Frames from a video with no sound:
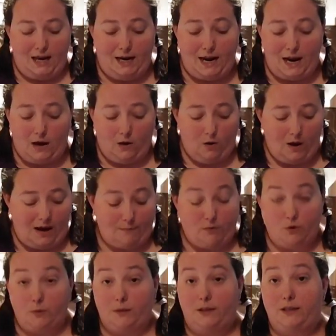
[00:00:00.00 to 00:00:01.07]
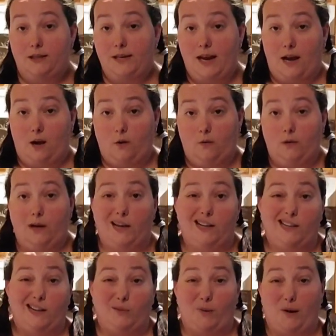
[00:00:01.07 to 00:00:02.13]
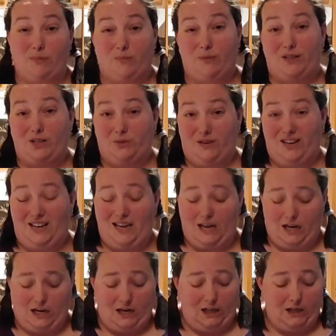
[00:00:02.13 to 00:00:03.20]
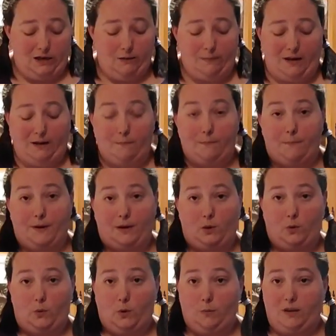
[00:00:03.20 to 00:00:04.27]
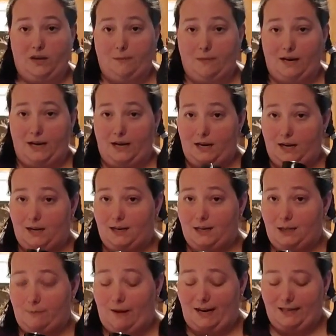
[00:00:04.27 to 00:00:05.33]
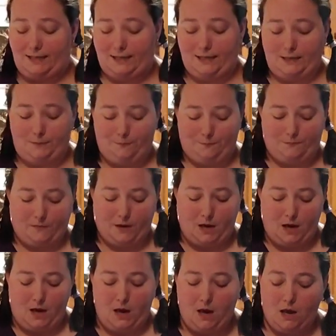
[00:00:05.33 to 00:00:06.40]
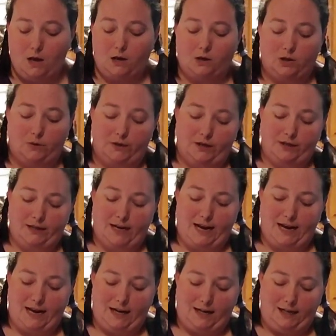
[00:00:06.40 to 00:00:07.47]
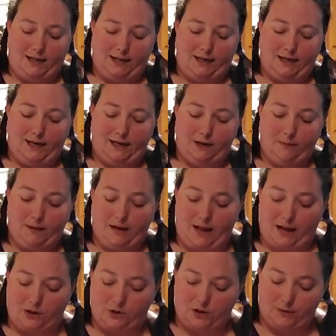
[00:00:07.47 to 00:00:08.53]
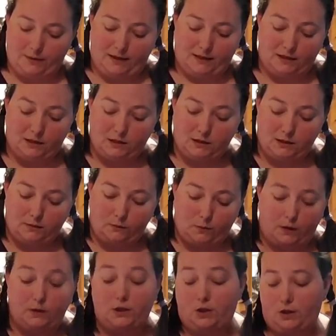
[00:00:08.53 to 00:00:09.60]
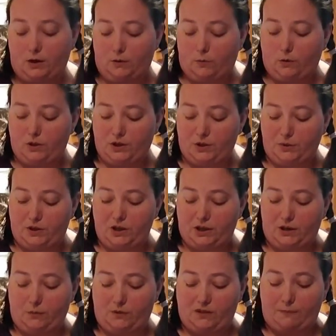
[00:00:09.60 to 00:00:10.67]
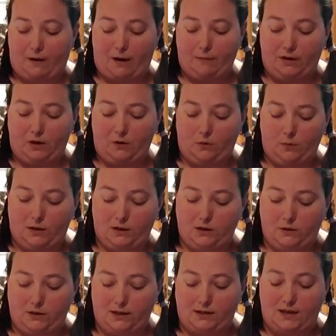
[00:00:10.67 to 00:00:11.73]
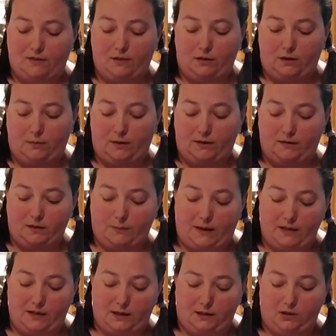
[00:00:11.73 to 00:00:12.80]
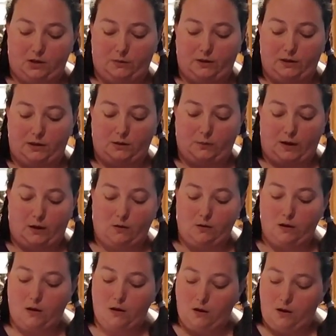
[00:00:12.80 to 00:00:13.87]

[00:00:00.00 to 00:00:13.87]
Now I'm doing this now and I'll probably do it again in a little bit, but you know me and my spices. So we're just gonna add a little bit extra because this, the rotisserie chicken was a barbecued one, so it does have a little bit of a spicing to it as well.